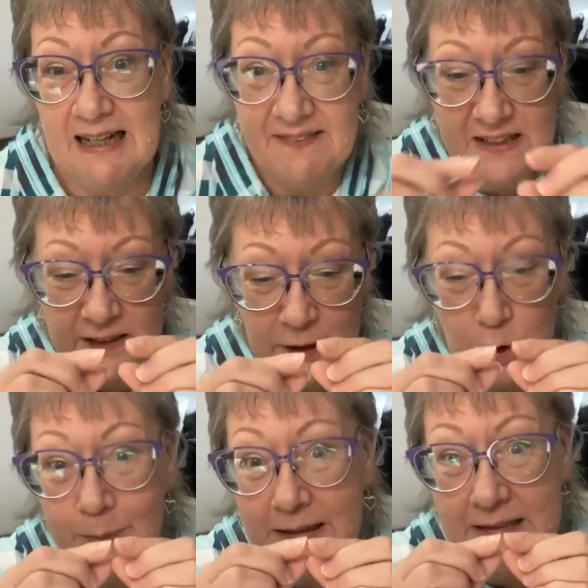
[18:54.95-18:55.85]
and then a
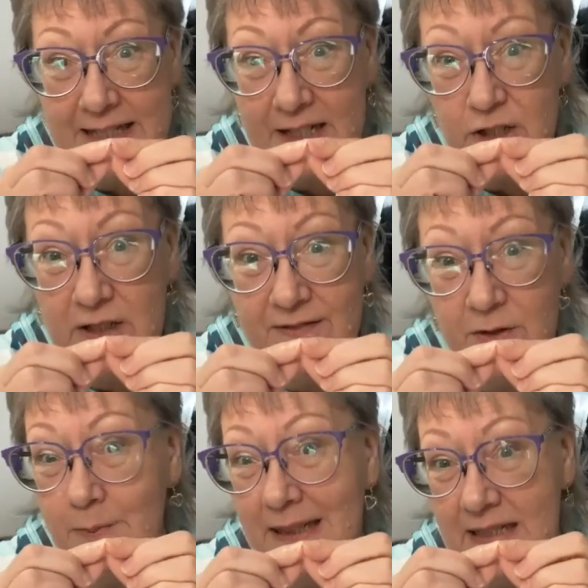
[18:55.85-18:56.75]
little bitty
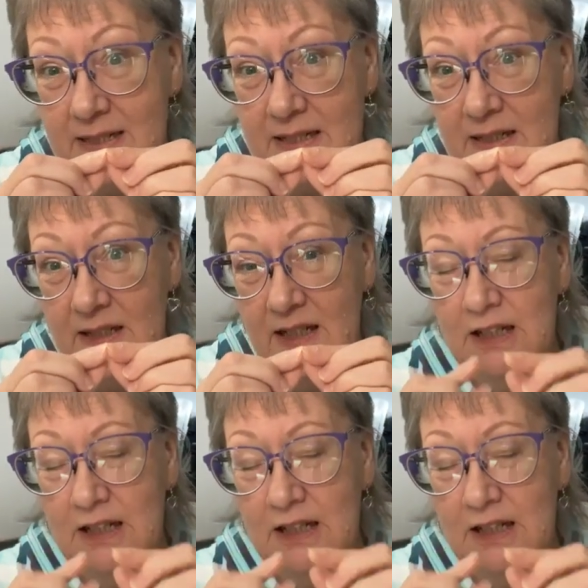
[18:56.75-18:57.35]
section for meat.